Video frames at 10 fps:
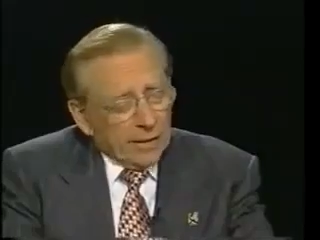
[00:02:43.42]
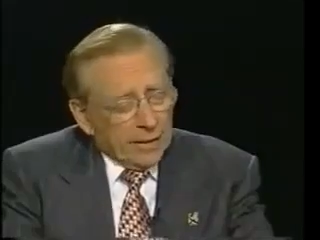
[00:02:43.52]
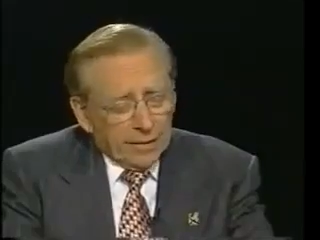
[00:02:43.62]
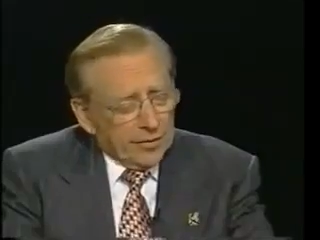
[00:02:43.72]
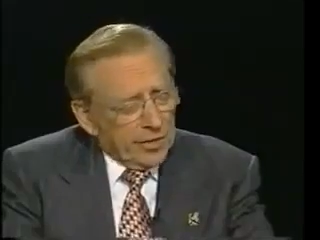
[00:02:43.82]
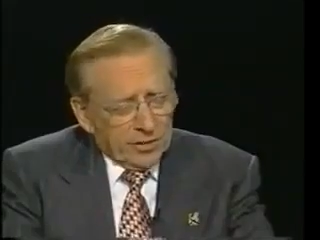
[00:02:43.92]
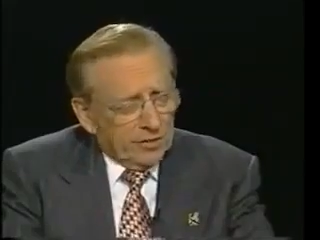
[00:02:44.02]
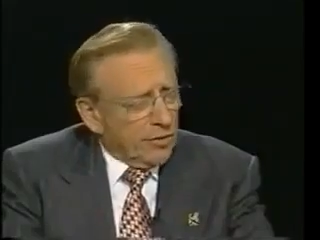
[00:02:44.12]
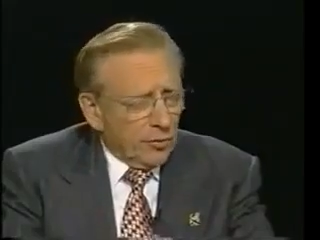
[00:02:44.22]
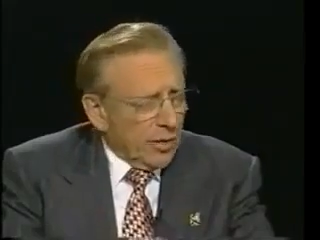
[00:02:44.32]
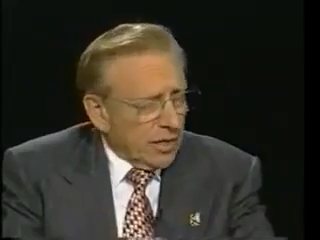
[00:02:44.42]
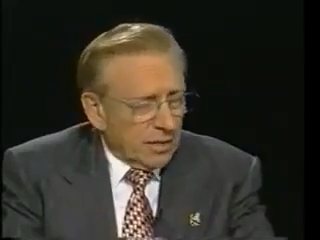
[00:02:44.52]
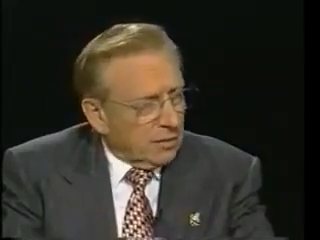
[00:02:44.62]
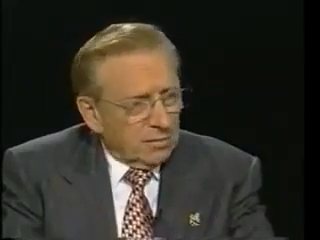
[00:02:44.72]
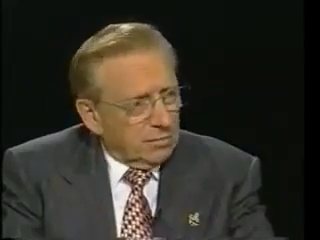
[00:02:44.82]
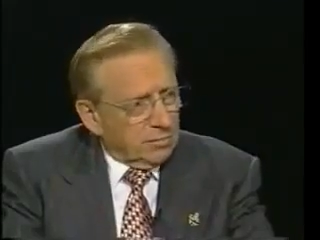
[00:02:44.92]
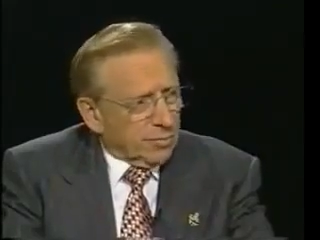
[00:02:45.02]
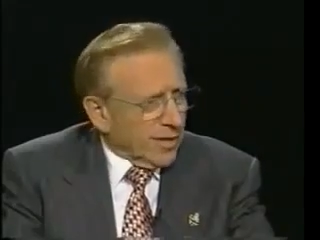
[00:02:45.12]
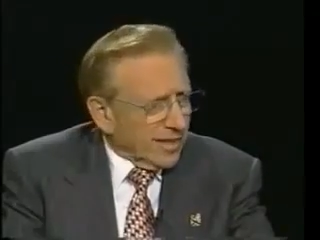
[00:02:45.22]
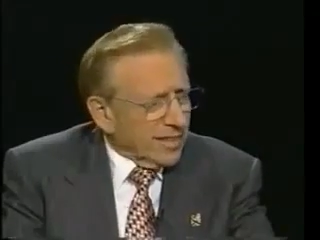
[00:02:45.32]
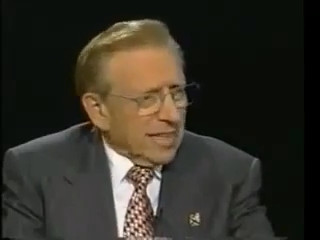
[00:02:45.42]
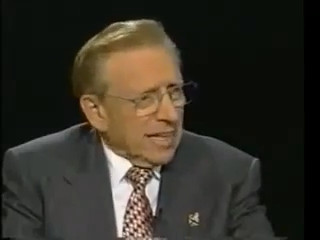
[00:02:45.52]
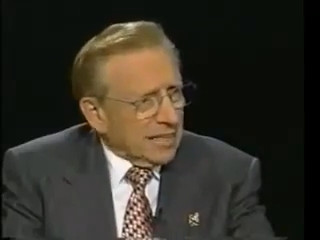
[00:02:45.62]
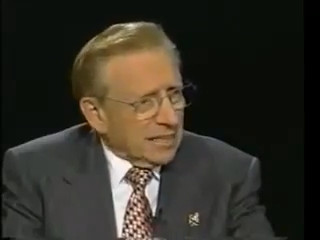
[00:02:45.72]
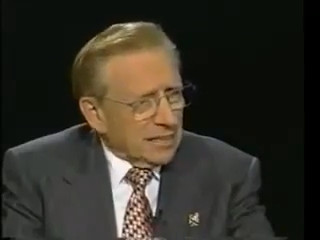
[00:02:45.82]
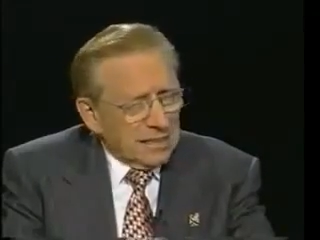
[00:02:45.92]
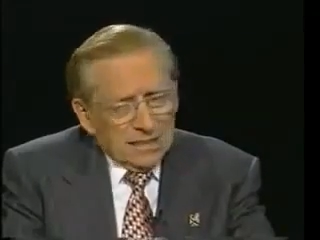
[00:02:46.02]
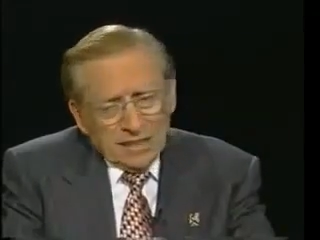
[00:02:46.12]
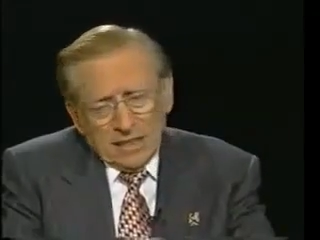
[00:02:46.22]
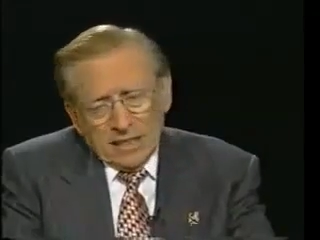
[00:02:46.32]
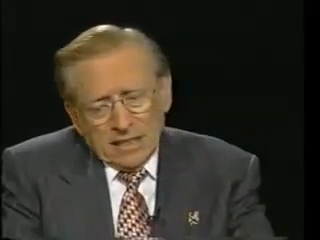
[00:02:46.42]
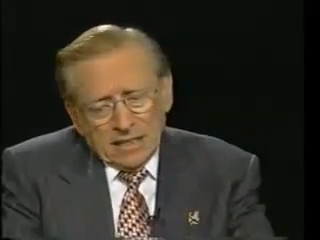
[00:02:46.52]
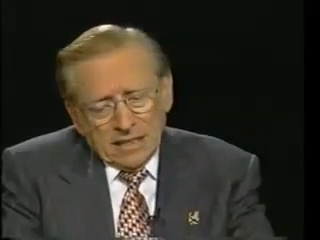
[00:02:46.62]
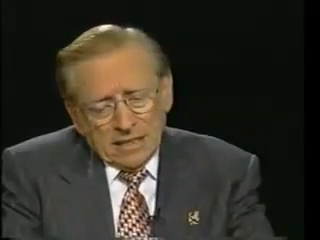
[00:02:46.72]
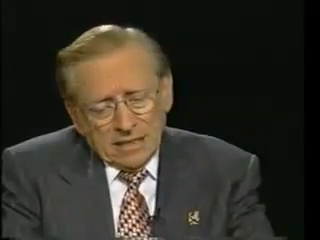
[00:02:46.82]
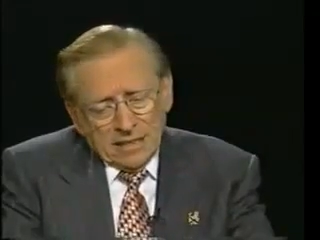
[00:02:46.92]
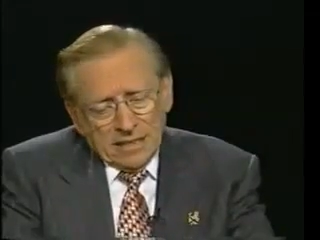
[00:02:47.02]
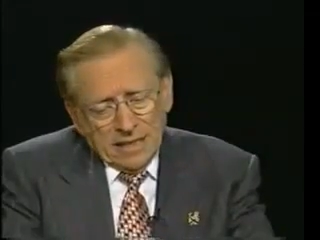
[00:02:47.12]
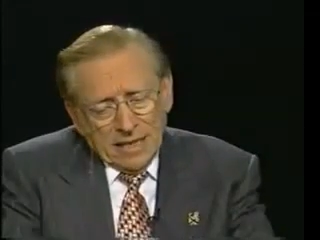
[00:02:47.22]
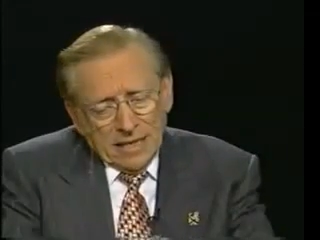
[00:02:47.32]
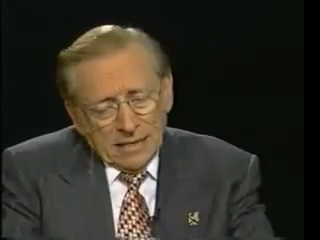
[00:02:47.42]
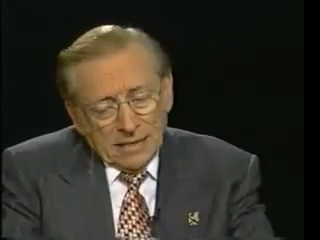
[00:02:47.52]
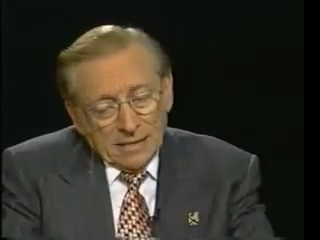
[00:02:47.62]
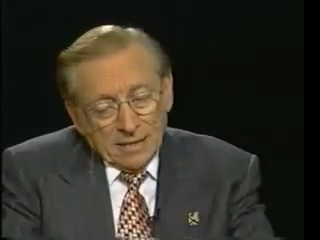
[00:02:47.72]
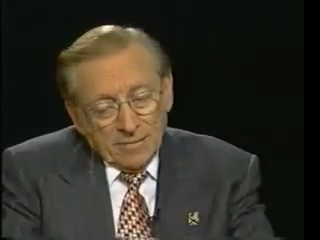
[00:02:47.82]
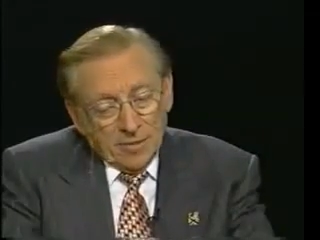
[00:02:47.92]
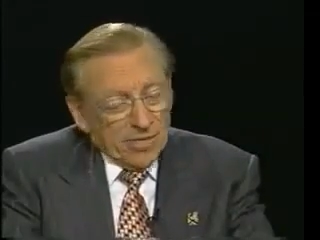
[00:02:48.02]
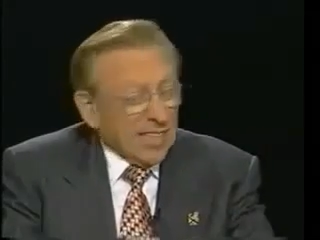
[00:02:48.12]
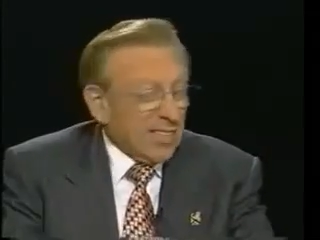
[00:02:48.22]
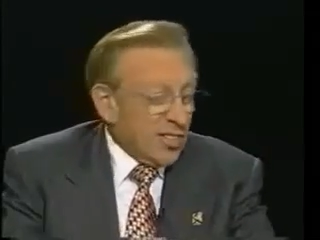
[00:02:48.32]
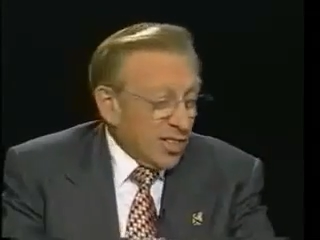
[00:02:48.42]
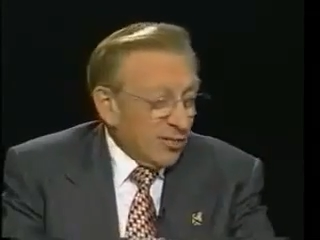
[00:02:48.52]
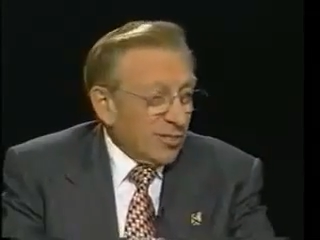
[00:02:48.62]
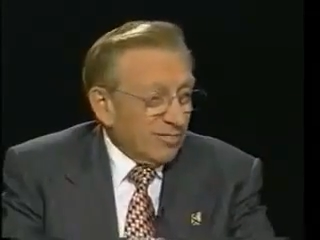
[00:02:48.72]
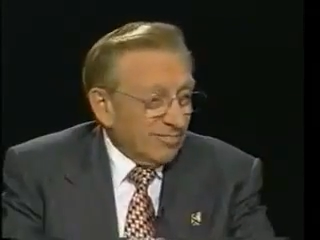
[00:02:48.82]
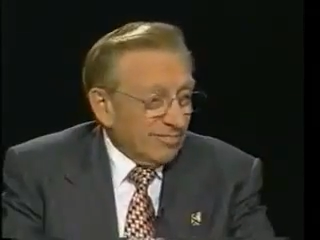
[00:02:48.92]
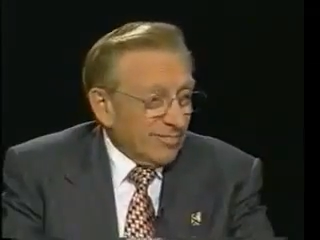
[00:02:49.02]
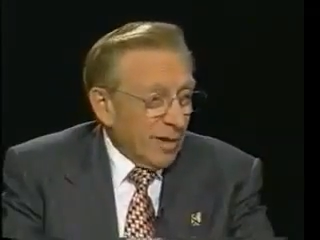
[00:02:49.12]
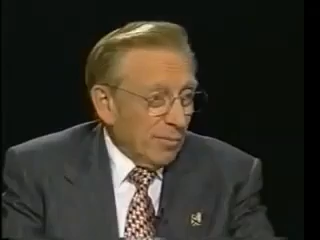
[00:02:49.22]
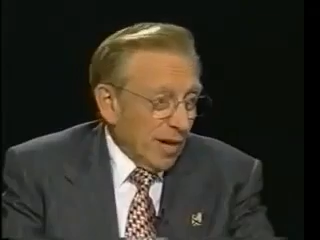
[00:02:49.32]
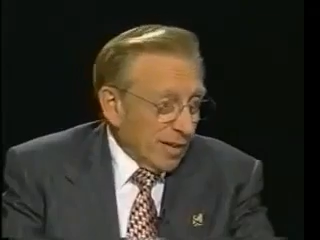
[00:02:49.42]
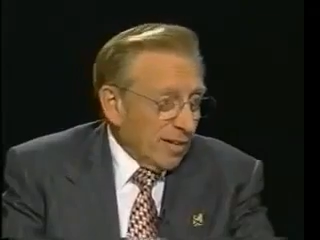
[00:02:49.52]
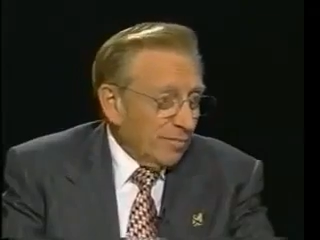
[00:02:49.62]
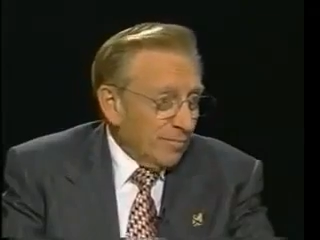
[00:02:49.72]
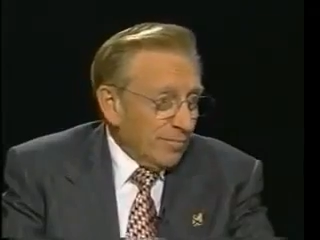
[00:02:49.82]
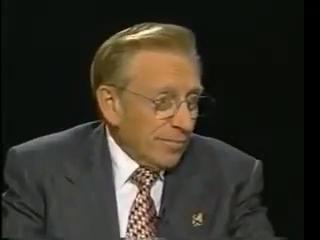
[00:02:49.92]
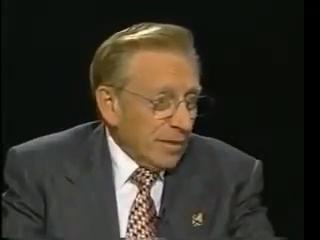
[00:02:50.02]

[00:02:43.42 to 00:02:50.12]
I had hired just a few weeks prior to that. And there are 6 children among them.